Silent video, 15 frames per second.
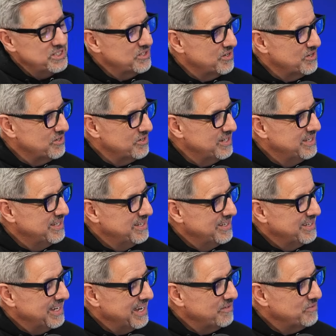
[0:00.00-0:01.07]
turn
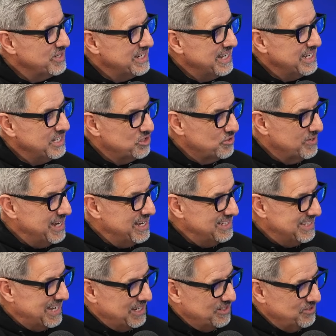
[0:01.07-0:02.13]
everyday
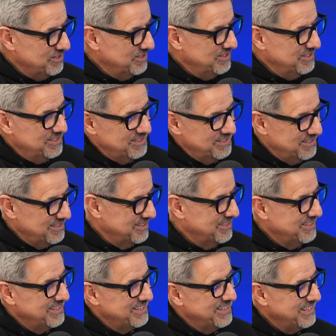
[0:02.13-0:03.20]
transactions
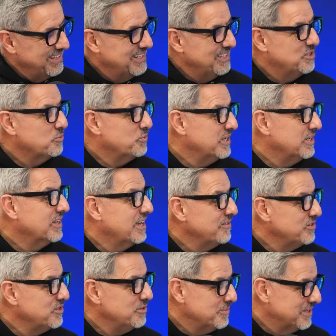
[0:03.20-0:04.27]
into real-life
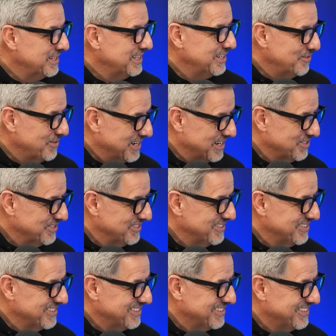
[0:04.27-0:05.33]
human
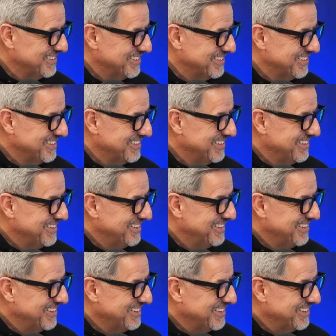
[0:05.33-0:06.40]
interactions? And
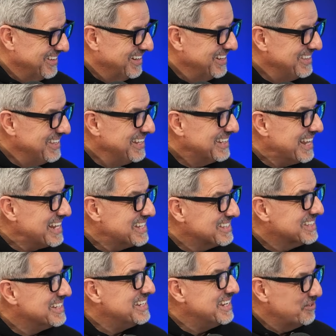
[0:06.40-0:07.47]
I think that's
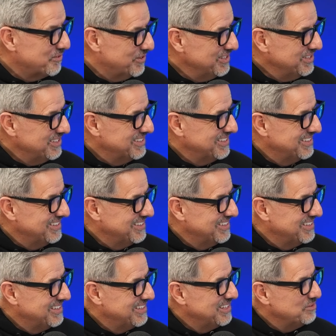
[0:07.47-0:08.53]
the difference
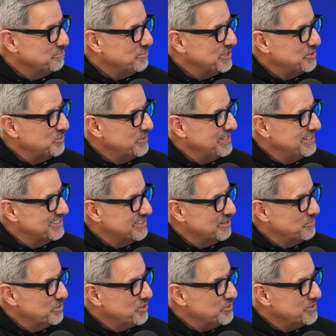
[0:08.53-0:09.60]
between
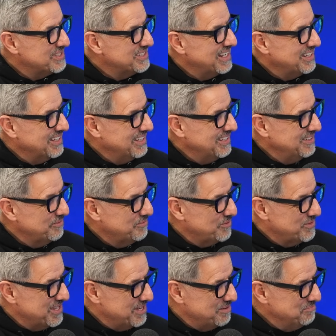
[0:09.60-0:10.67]
someone who's selling for
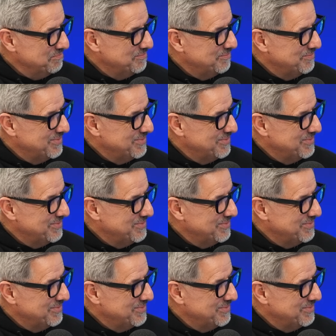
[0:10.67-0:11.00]
them